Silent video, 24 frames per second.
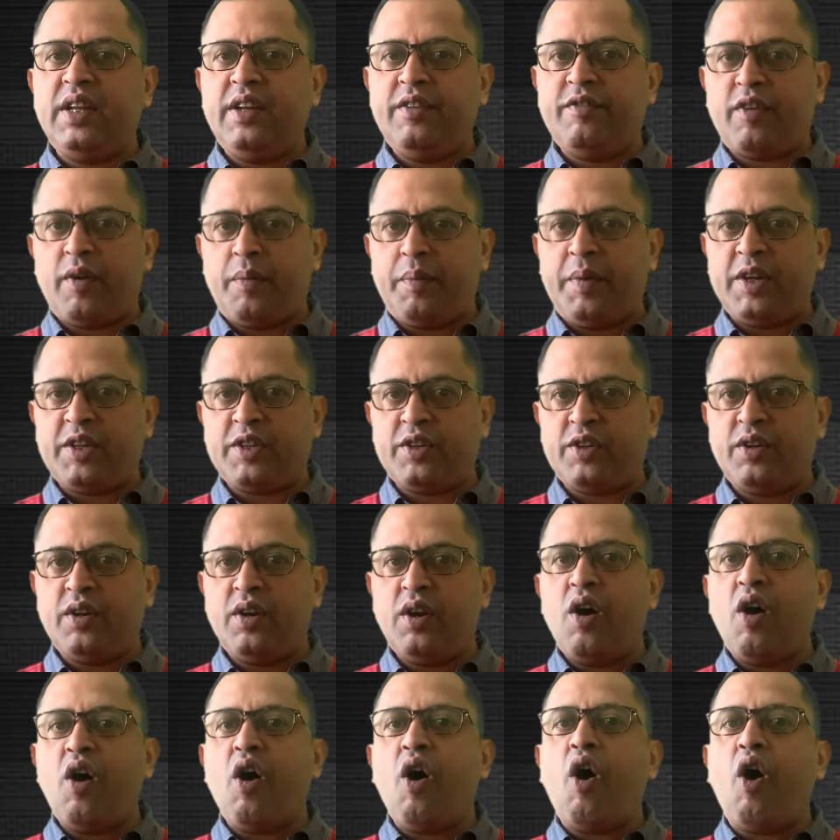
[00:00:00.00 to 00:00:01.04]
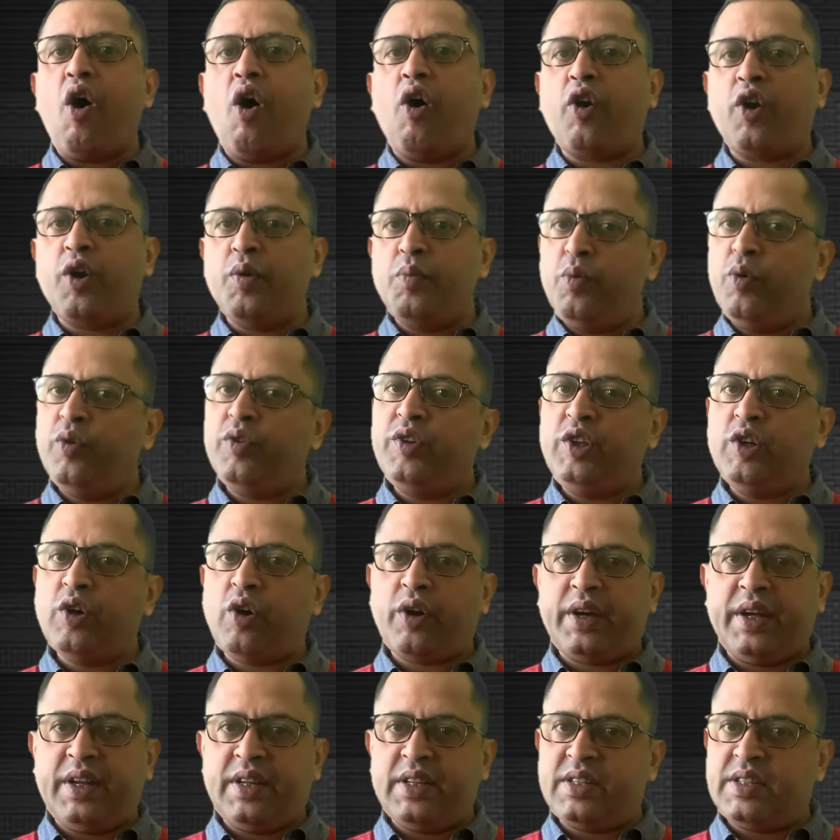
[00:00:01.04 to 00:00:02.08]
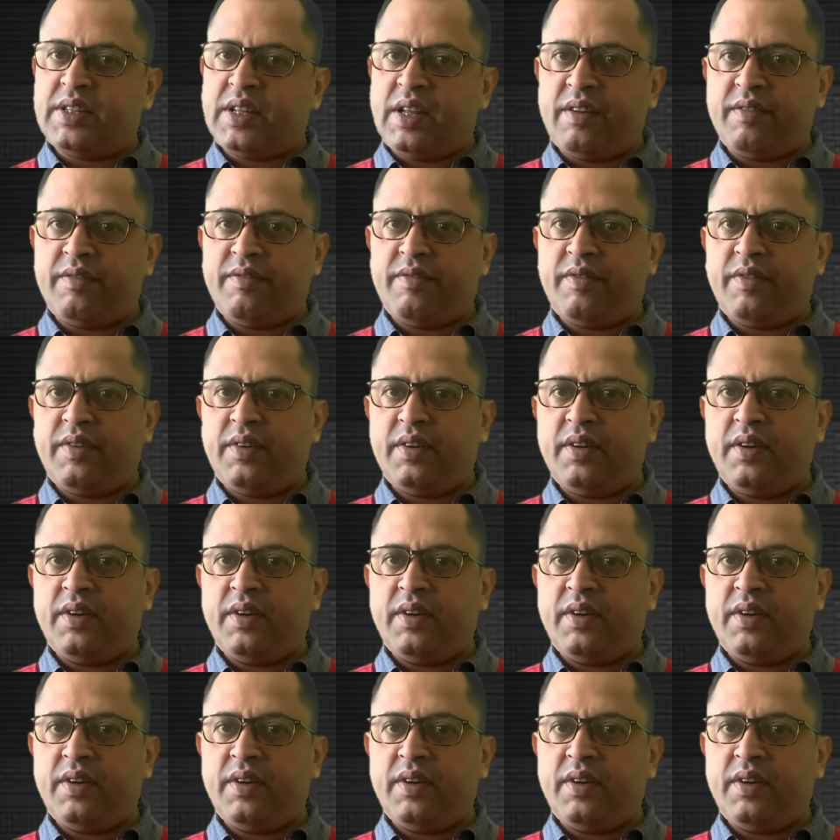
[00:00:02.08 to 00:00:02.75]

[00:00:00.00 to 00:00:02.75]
inflammation or remove the organ itself.